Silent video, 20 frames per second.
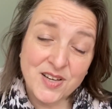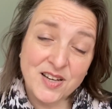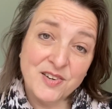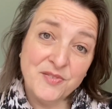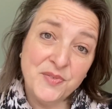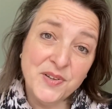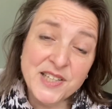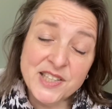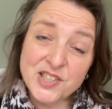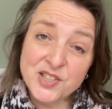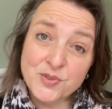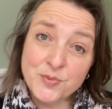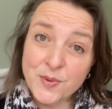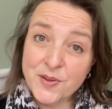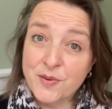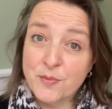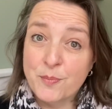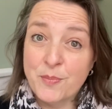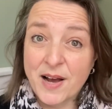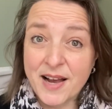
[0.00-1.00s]
are finished
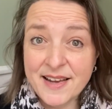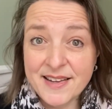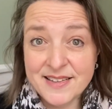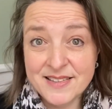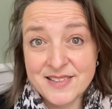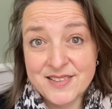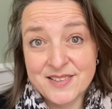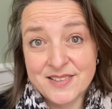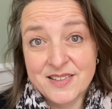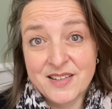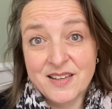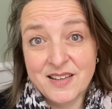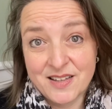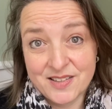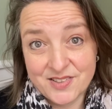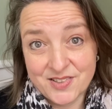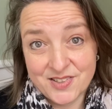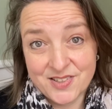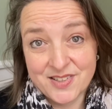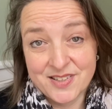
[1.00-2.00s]
with a bias
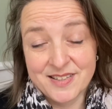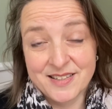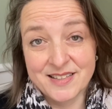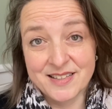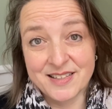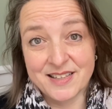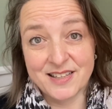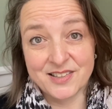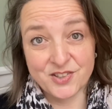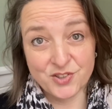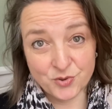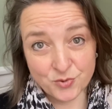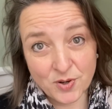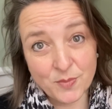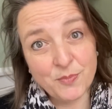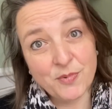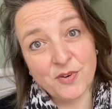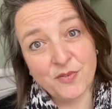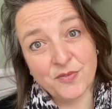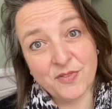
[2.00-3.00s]
cut
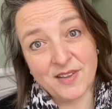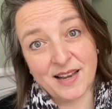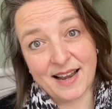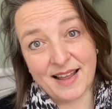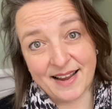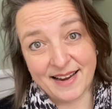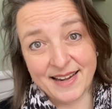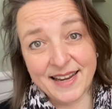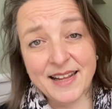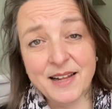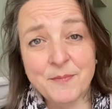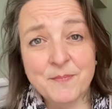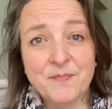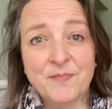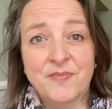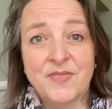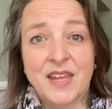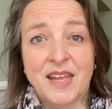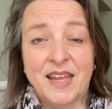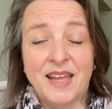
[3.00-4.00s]
strip of the lining,
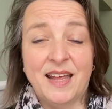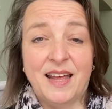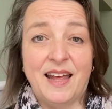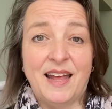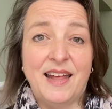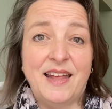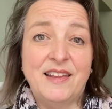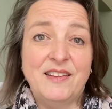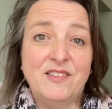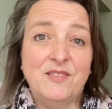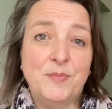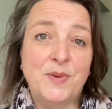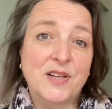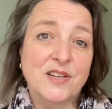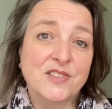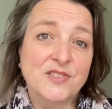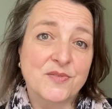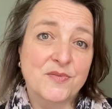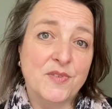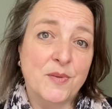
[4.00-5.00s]
and
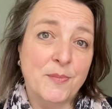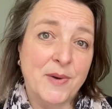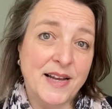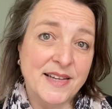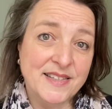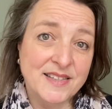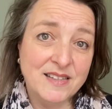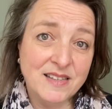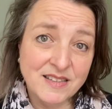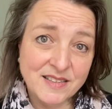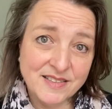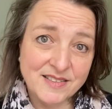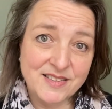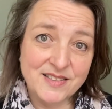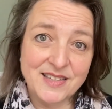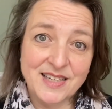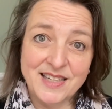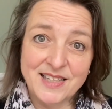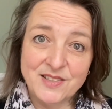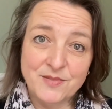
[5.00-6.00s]
because of the bias cut,
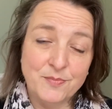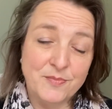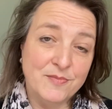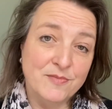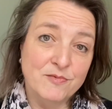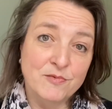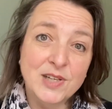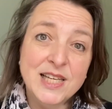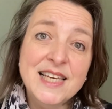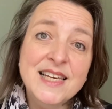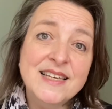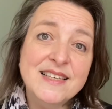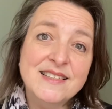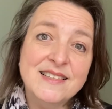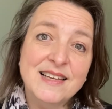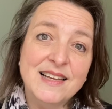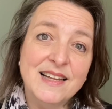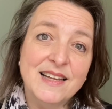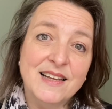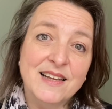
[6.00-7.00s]
it
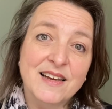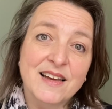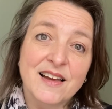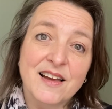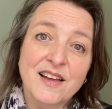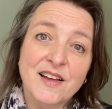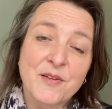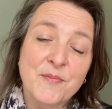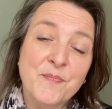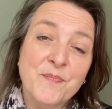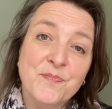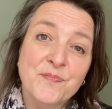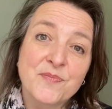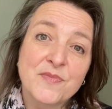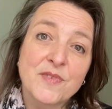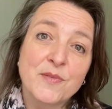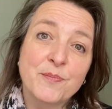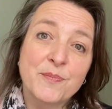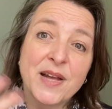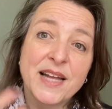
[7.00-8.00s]
easily
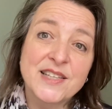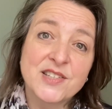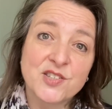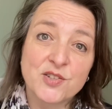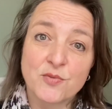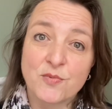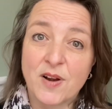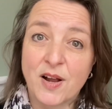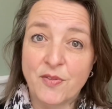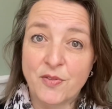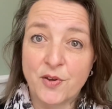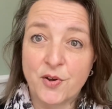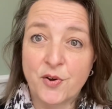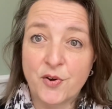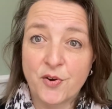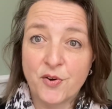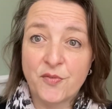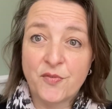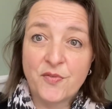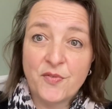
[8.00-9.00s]
bends around the
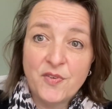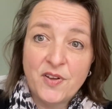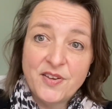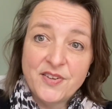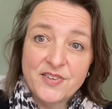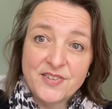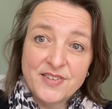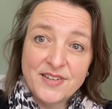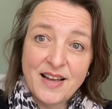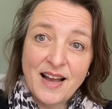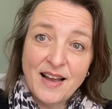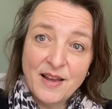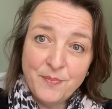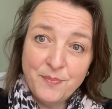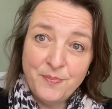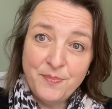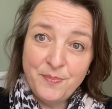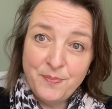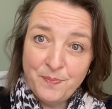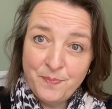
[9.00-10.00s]
curve under the
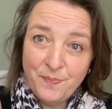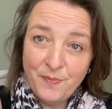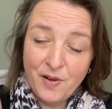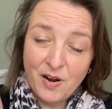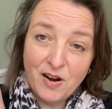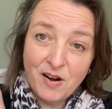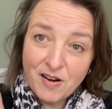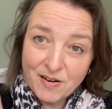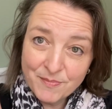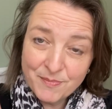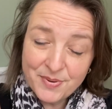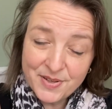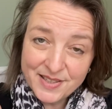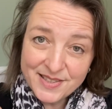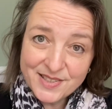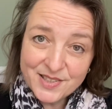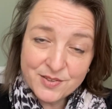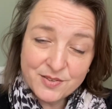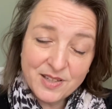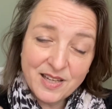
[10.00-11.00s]

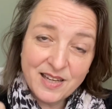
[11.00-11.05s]
armpit.